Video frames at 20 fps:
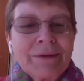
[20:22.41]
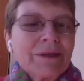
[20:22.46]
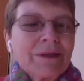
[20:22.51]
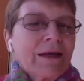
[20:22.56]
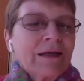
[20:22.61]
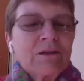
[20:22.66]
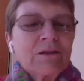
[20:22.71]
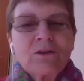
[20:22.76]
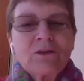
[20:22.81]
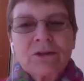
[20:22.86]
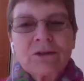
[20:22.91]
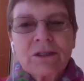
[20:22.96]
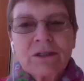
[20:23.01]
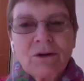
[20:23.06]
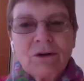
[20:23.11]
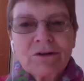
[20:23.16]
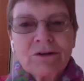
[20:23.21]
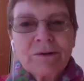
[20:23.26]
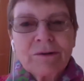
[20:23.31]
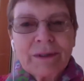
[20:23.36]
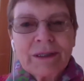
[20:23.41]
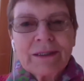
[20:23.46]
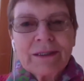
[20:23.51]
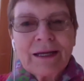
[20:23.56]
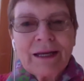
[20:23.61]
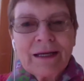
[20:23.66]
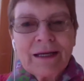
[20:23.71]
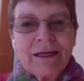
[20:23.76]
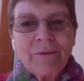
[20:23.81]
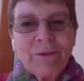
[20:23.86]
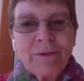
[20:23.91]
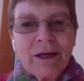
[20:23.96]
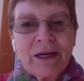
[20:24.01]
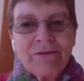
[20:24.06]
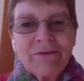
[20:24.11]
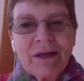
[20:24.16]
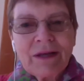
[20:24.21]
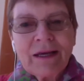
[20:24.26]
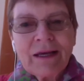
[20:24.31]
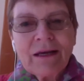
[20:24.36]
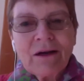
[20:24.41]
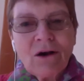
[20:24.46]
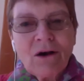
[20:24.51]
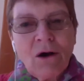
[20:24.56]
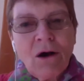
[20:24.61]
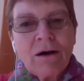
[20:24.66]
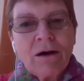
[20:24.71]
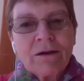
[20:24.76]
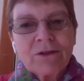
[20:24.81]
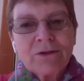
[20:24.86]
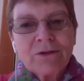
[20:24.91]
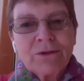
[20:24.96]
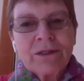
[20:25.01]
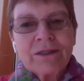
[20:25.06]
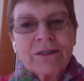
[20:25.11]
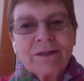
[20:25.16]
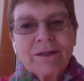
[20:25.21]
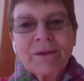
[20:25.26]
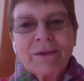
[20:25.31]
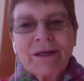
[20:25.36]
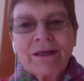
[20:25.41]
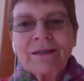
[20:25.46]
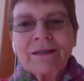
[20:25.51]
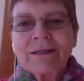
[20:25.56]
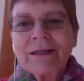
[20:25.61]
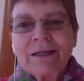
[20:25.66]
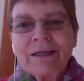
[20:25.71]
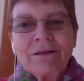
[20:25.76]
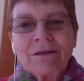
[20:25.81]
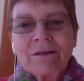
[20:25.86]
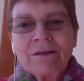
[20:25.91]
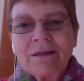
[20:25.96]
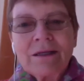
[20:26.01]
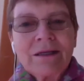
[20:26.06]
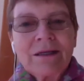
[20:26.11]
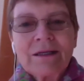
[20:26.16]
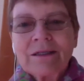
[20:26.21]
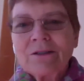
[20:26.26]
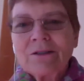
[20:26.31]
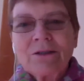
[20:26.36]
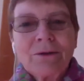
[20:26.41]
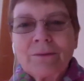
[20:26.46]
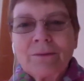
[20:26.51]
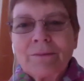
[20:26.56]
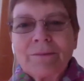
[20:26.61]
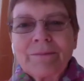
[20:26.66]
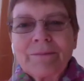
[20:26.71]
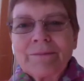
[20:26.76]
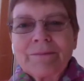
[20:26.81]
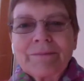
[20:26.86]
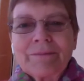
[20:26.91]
but they lose it ultimately anyway if they get caught doing something illegal. So,